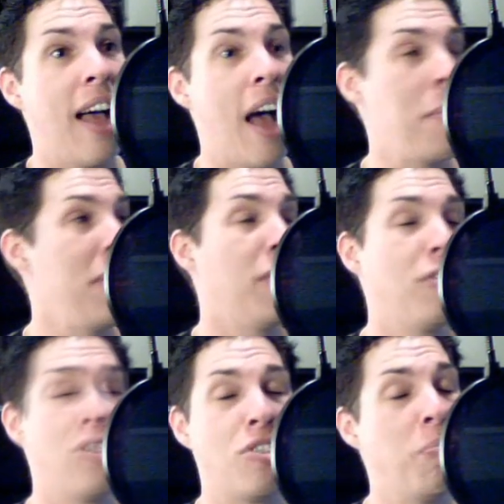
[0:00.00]
I mean, they're
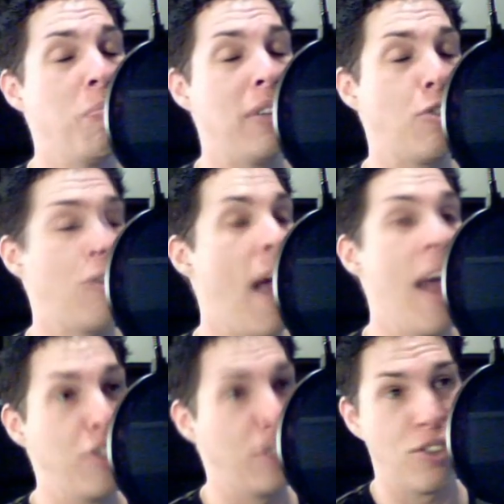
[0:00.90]
just
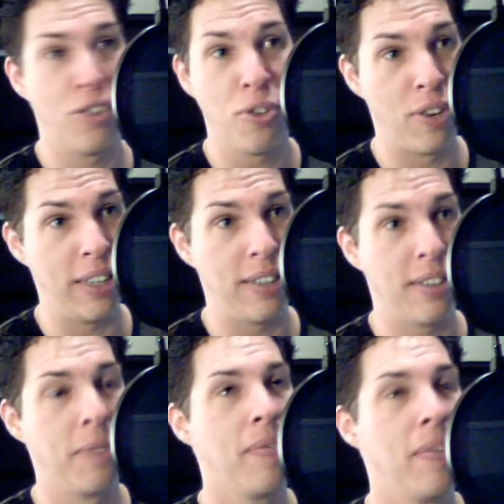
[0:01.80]
tragic stories.